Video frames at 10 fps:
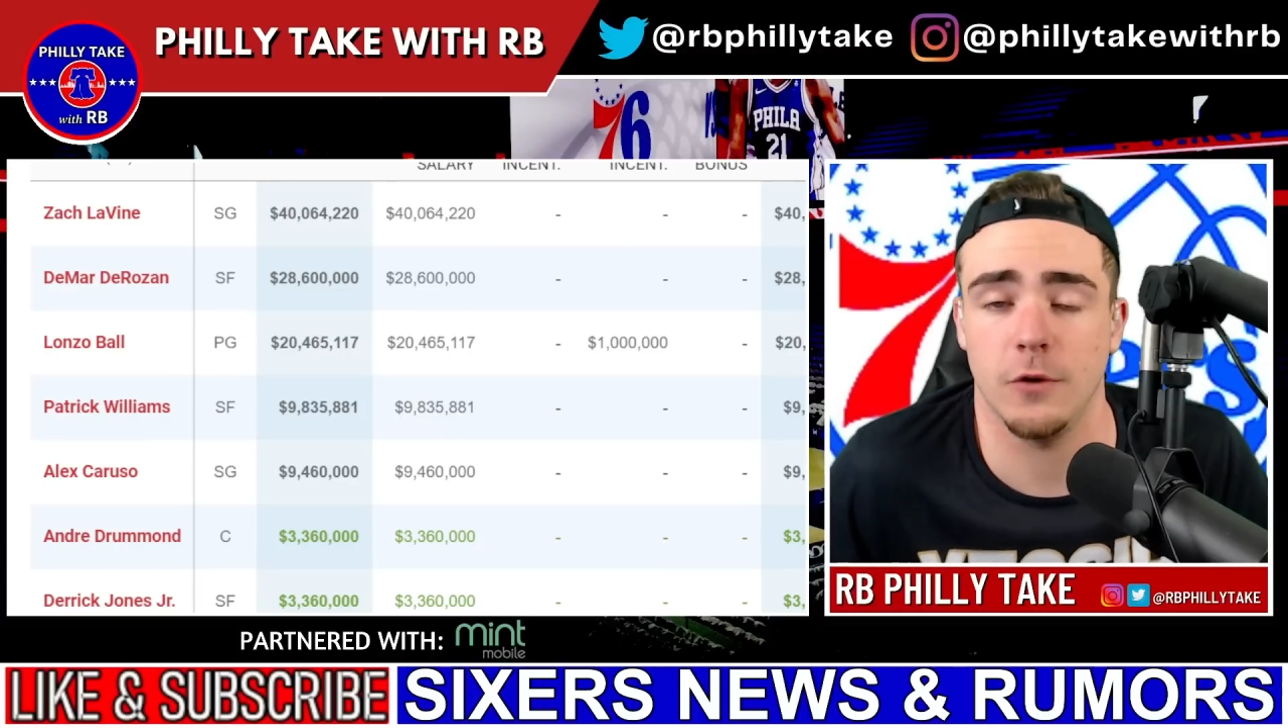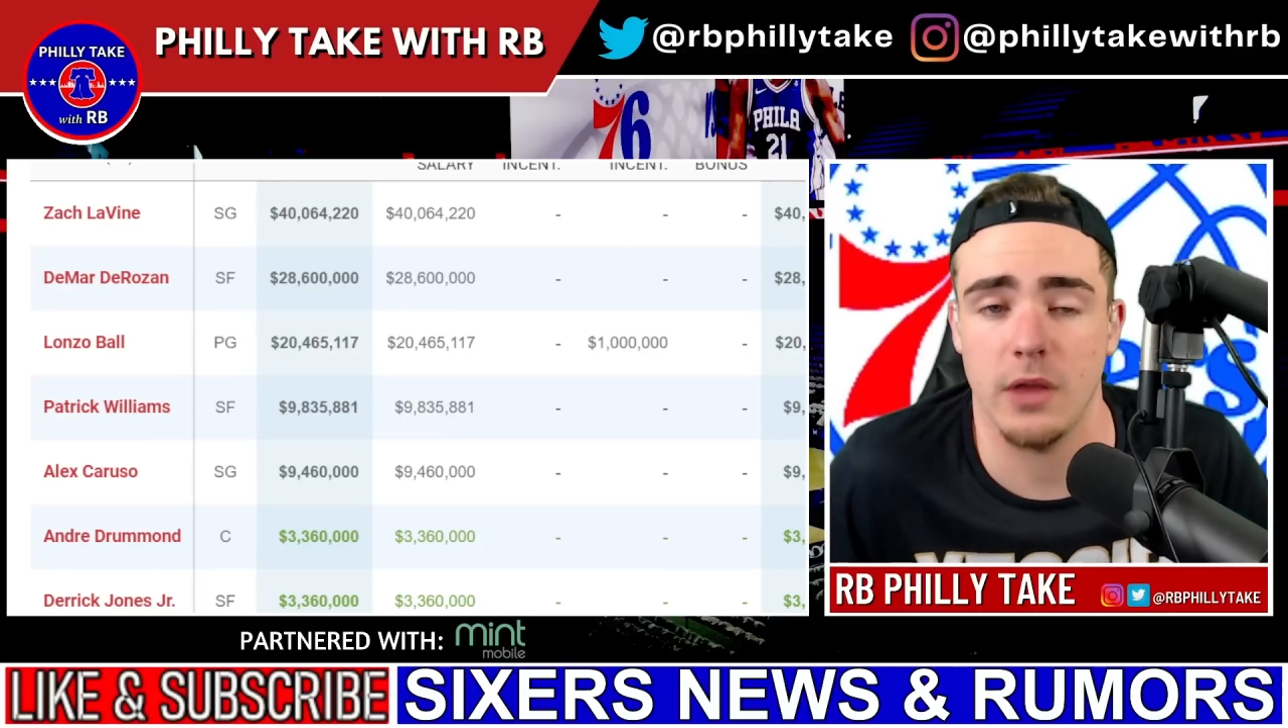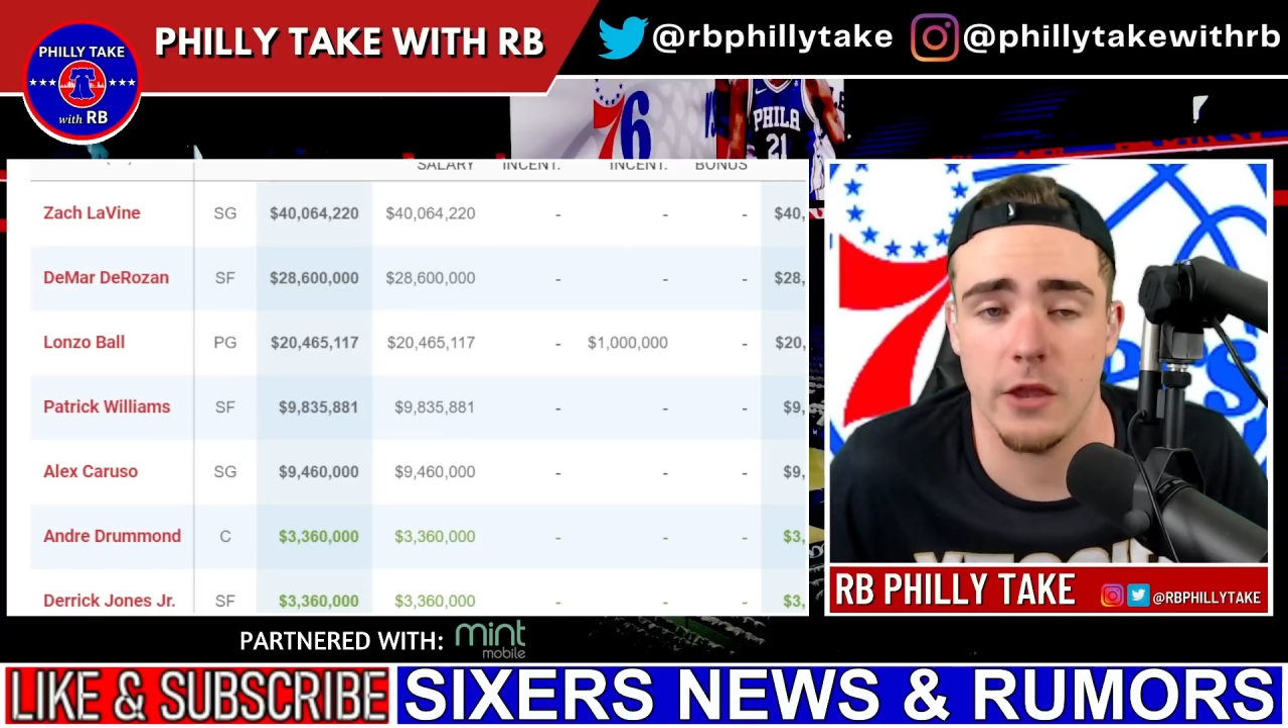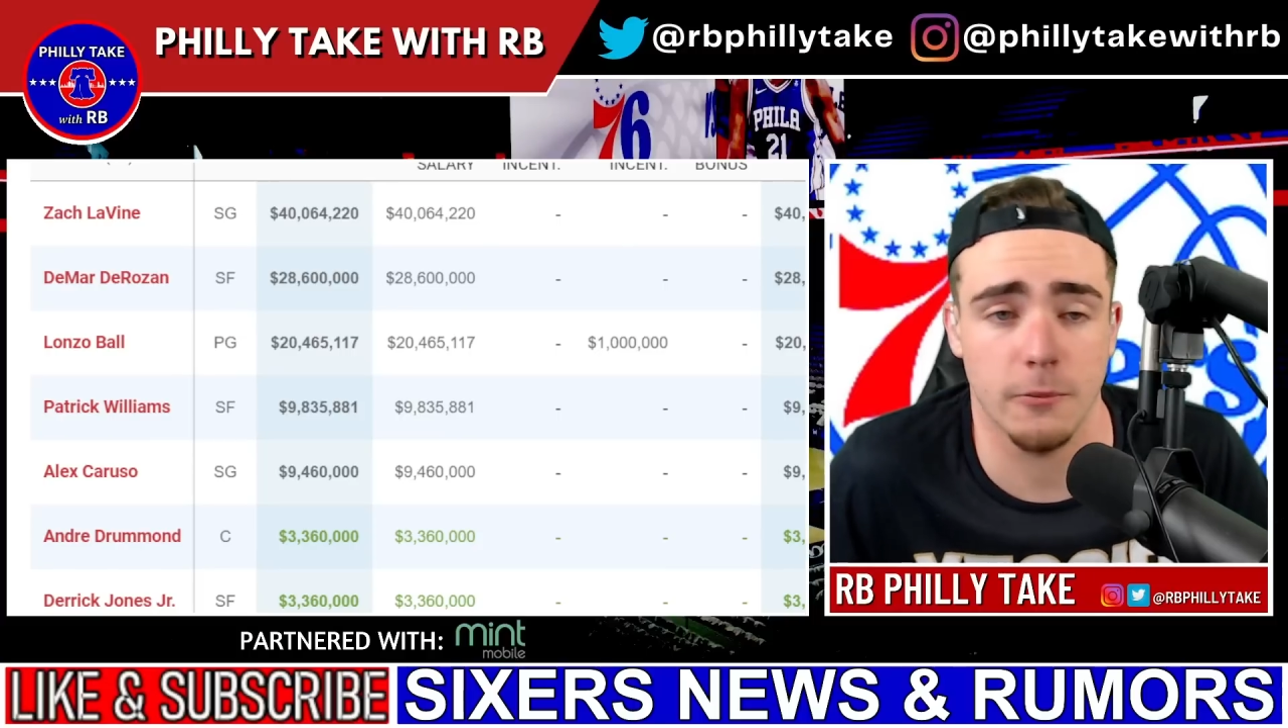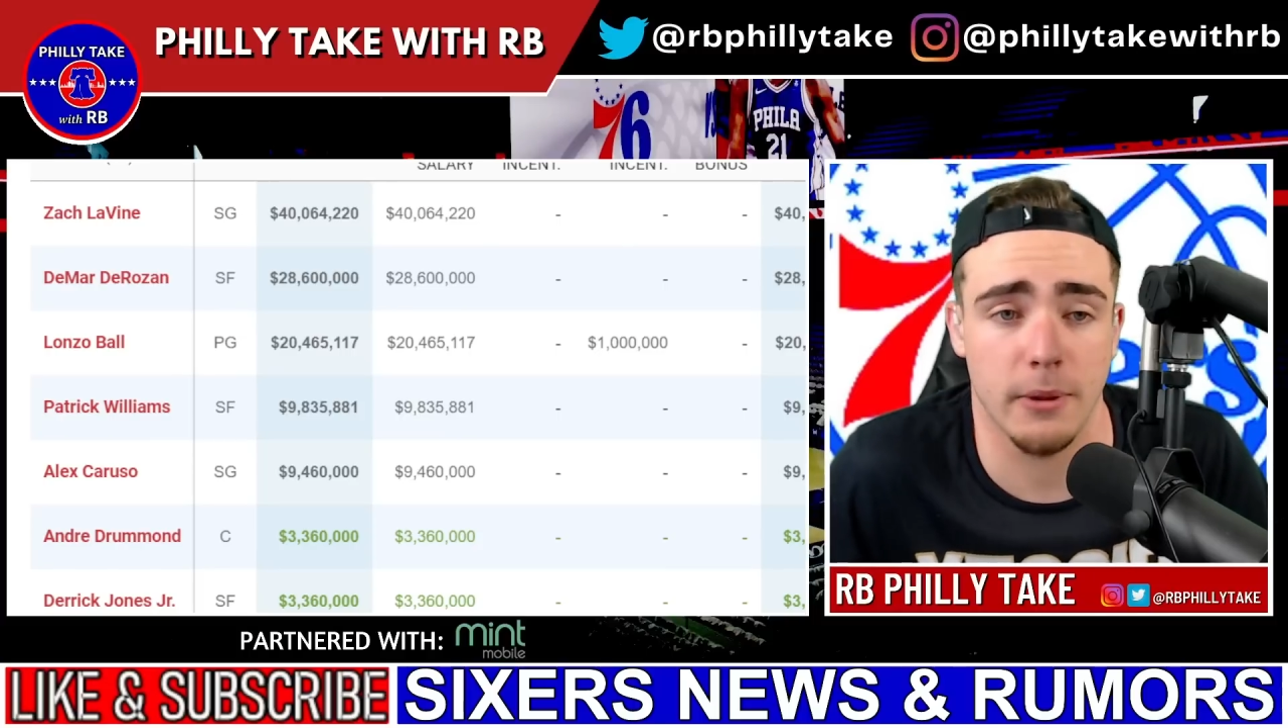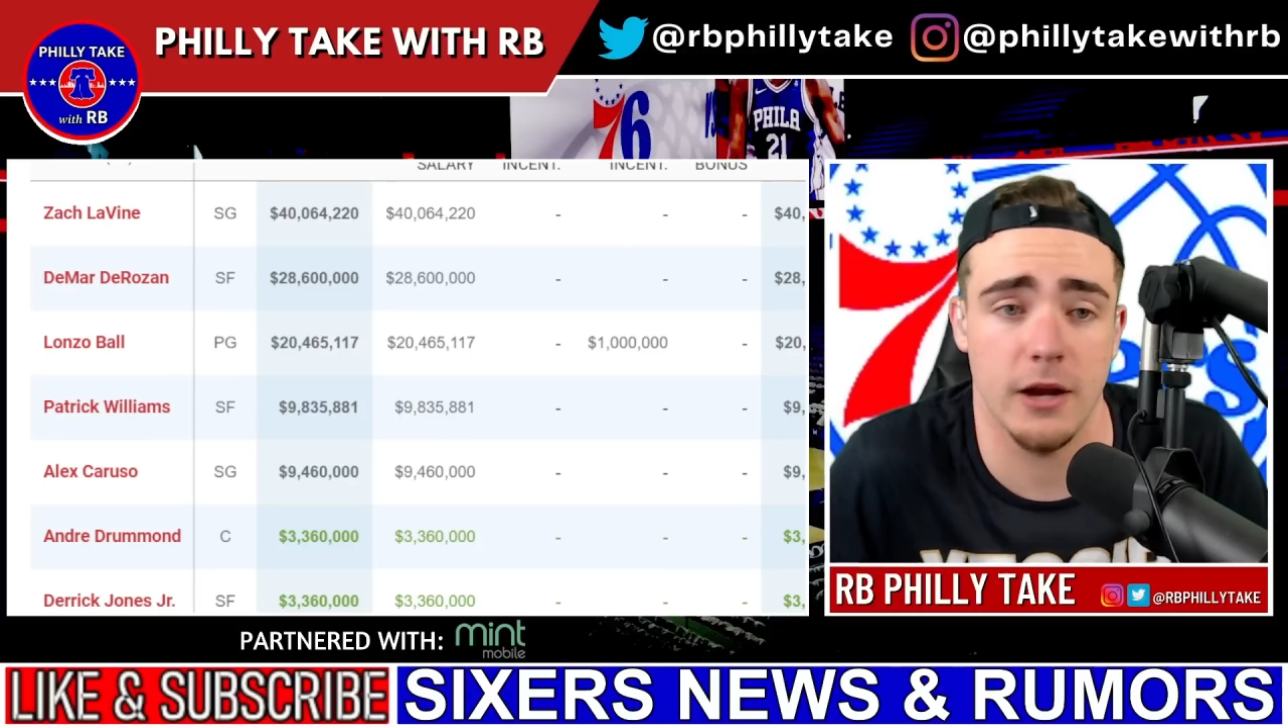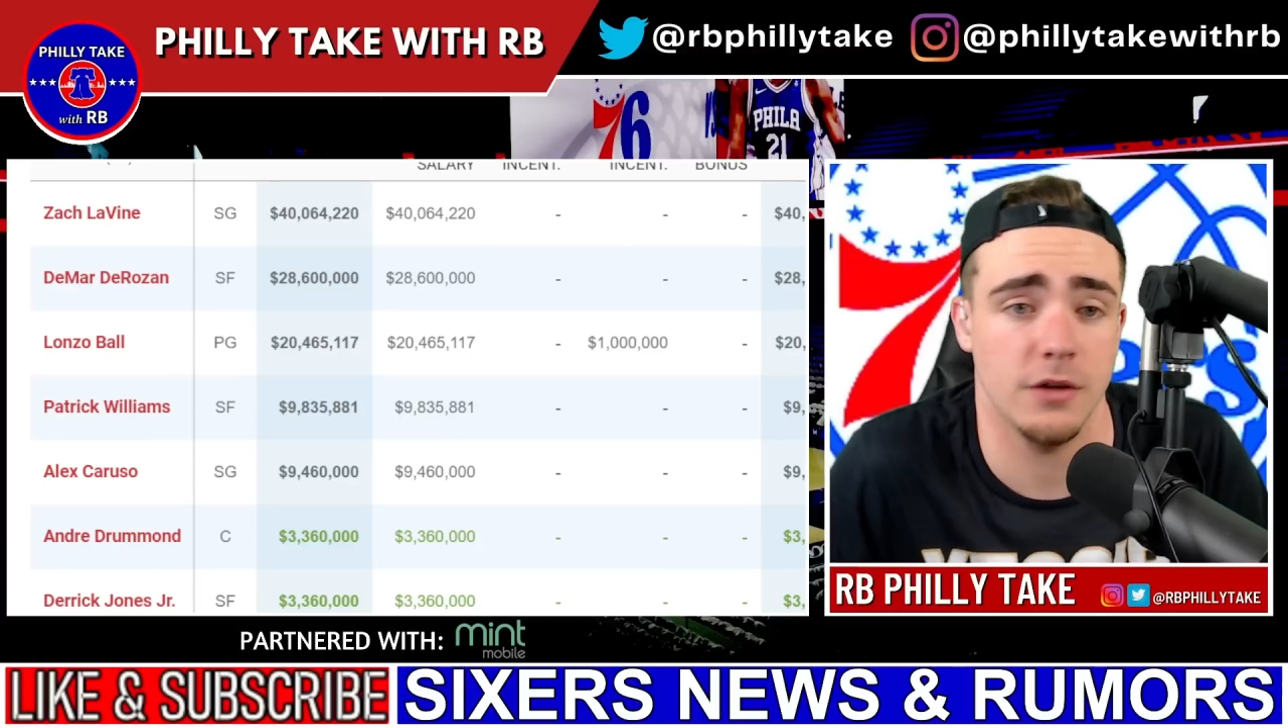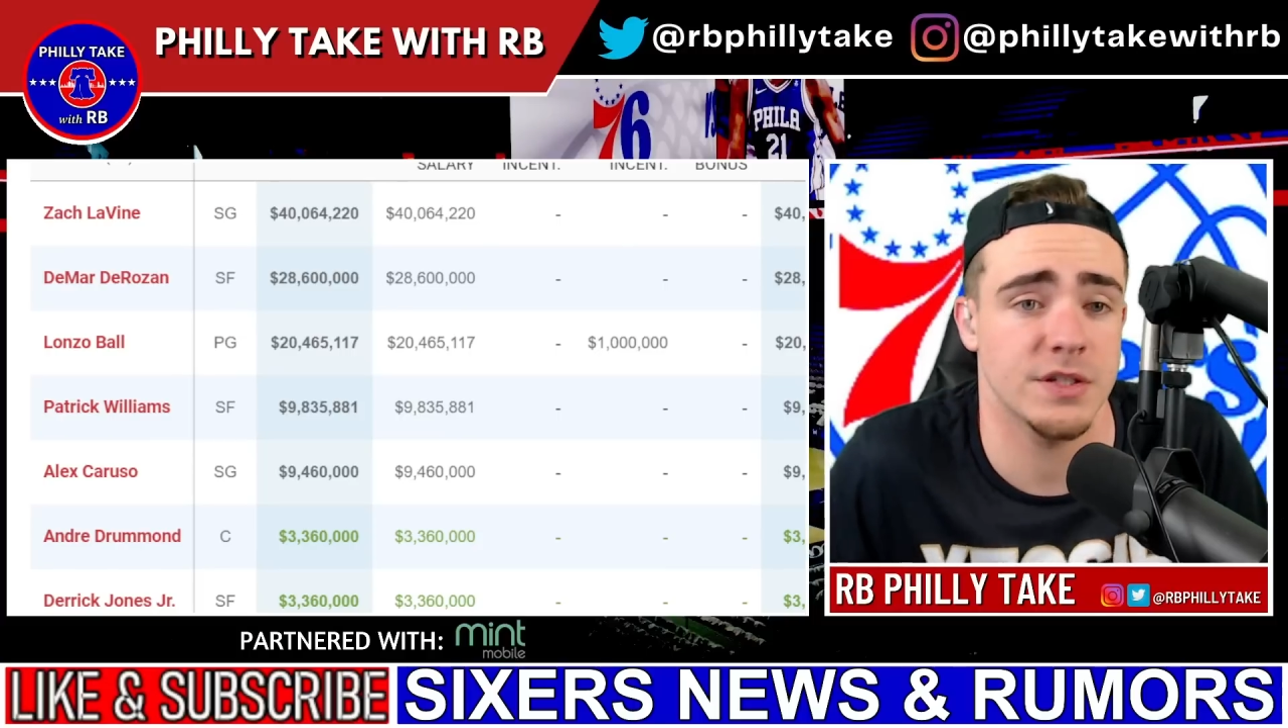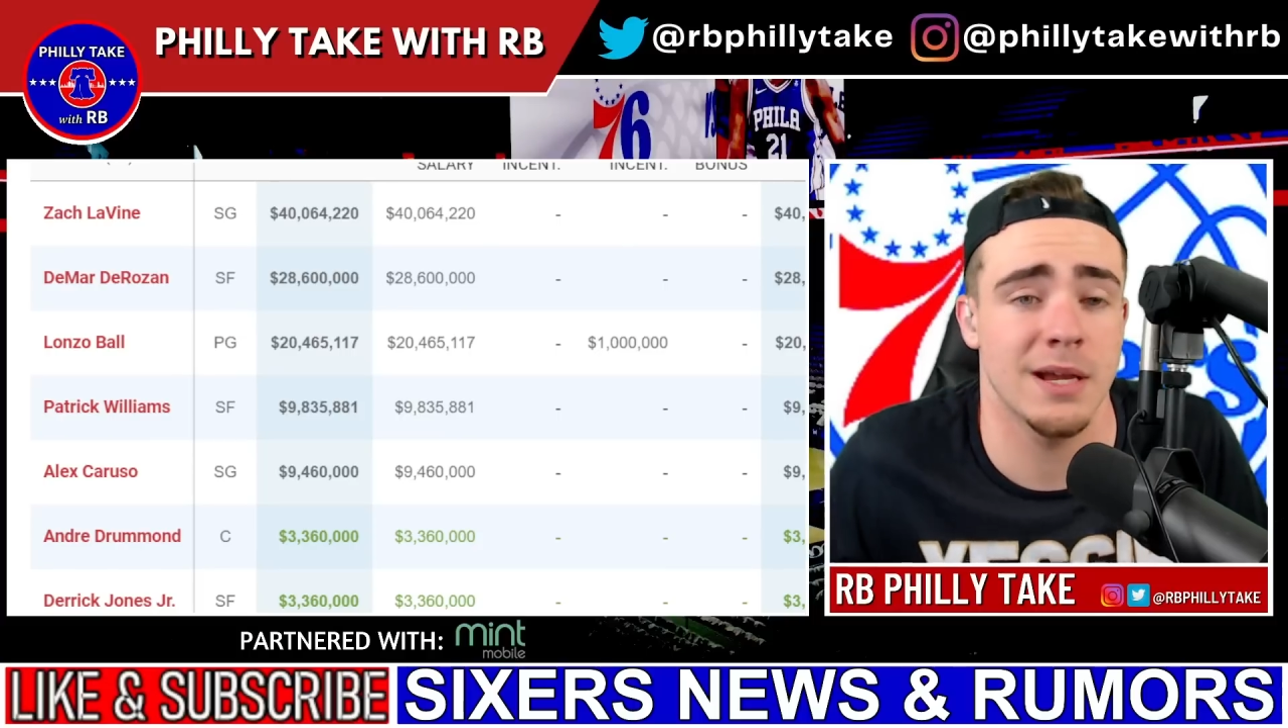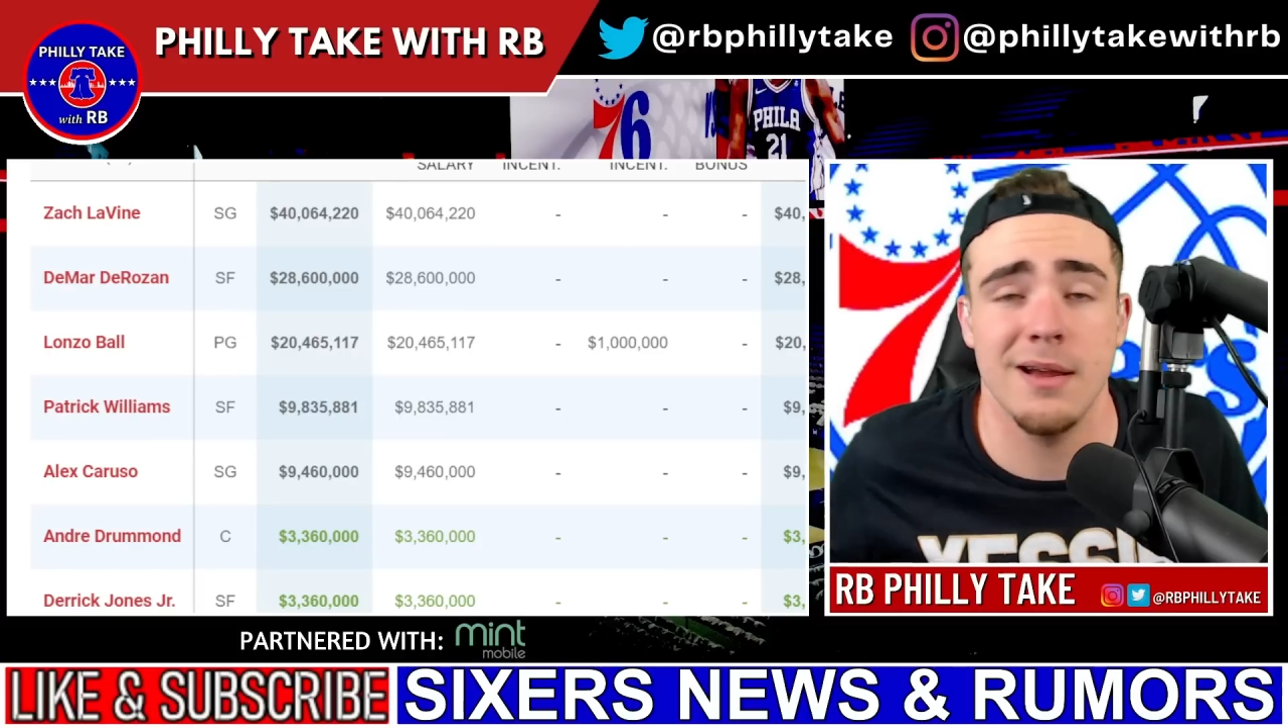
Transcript: with other players,